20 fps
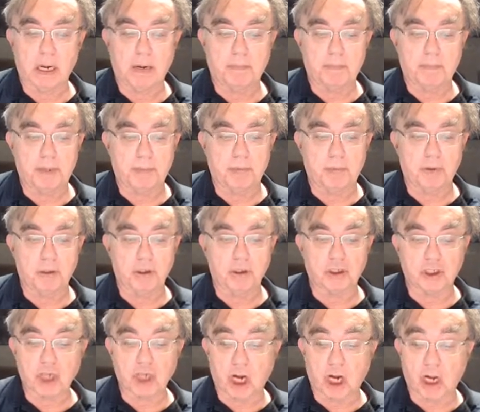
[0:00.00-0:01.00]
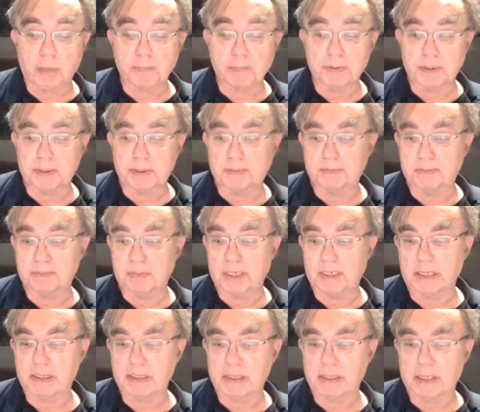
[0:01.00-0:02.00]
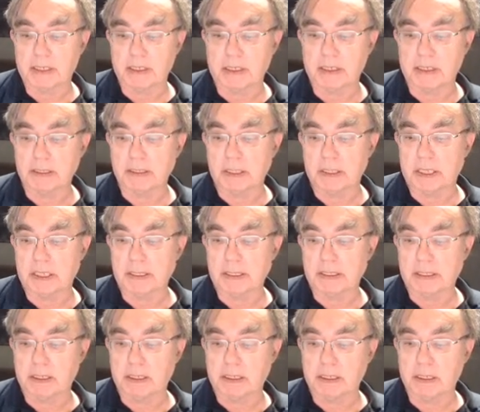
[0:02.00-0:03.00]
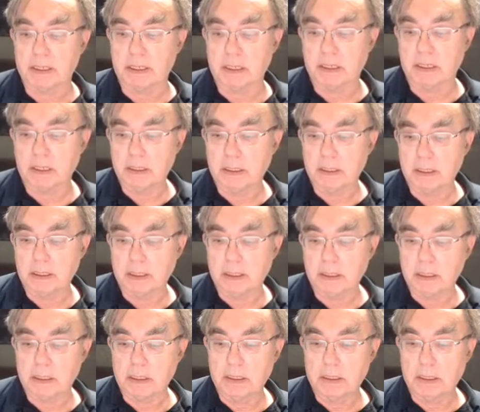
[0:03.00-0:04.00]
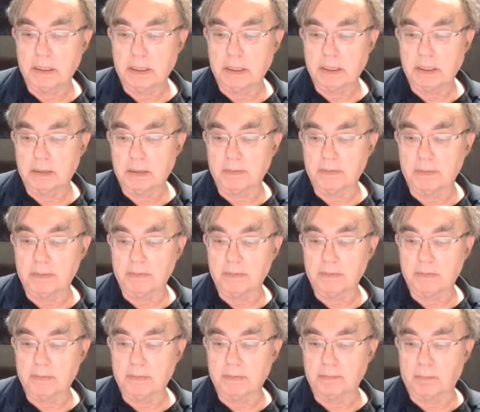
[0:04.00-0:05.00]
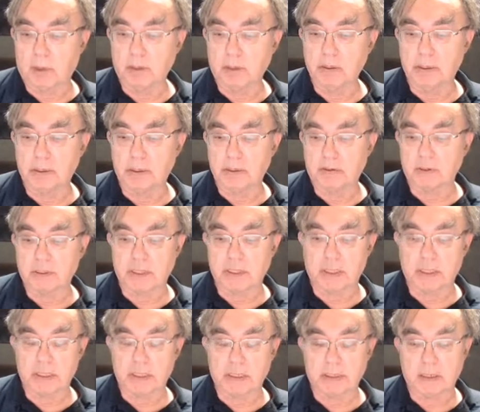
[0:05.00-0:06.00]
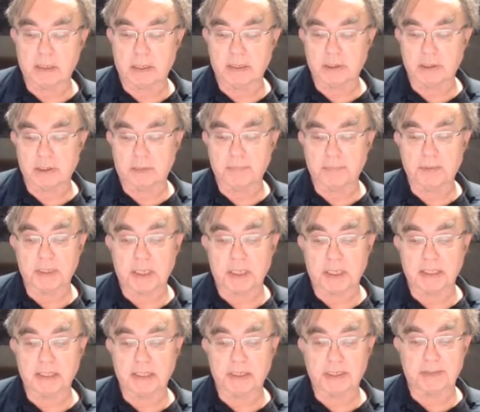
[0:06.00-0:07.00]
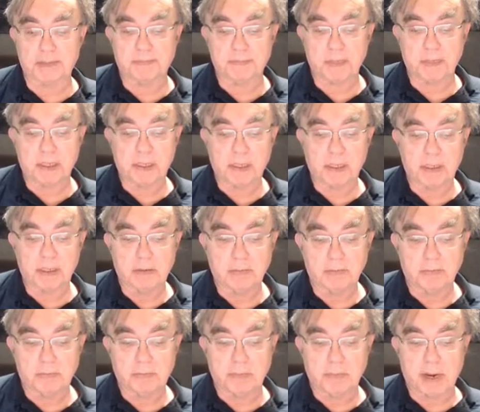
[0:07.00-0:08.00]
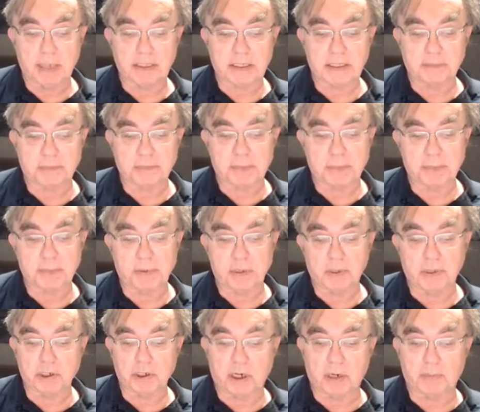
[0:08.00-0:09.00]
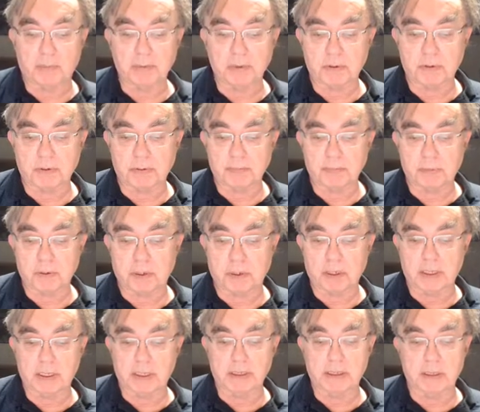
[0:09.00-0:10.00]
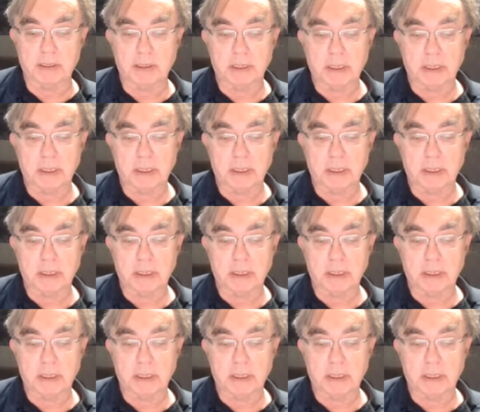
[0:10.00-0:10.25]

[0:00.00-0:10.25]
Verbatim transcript: People to jobs, that's uh, things like uh, um, Monster or something, uh, job sites, matching people to jobs or employers.